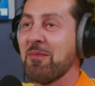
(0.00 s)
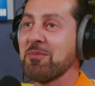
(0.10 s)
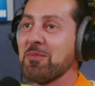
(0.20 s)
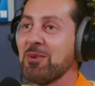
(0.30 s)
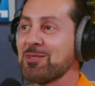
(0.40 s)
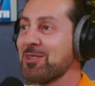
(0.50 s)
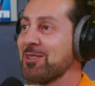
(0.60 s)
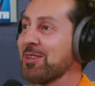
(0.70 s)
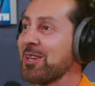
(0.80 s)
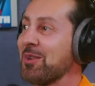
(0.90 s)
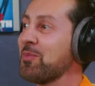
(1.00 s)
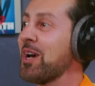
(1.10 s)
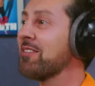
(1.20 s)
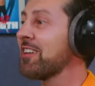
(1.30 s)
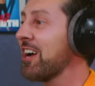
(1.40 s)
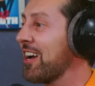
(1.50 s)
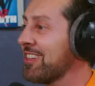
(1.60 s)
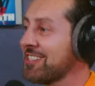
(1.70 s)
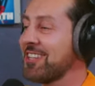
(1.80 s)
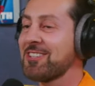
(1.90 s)
I'm the most good looking brown guy,
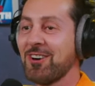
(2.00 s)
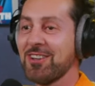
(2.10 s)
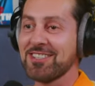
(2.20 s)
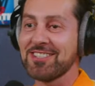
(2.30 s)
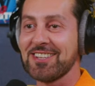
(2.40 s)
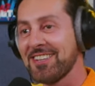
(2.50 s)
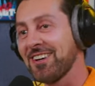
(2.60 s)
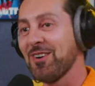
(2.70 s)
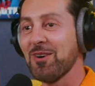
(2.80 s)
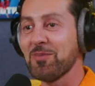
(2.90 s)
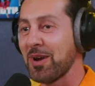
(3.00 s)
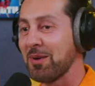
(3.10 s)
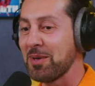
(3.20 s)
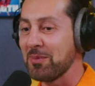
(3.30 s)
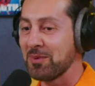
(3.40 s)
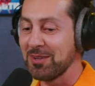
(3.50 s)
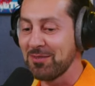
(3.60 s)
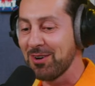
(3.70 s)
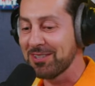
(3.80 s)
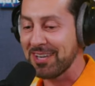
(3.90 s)
that's the tallest in the all brown background people of
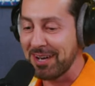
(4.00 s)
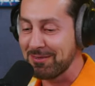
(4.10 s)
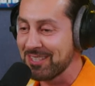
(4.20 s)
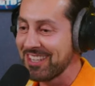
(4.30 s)
all times,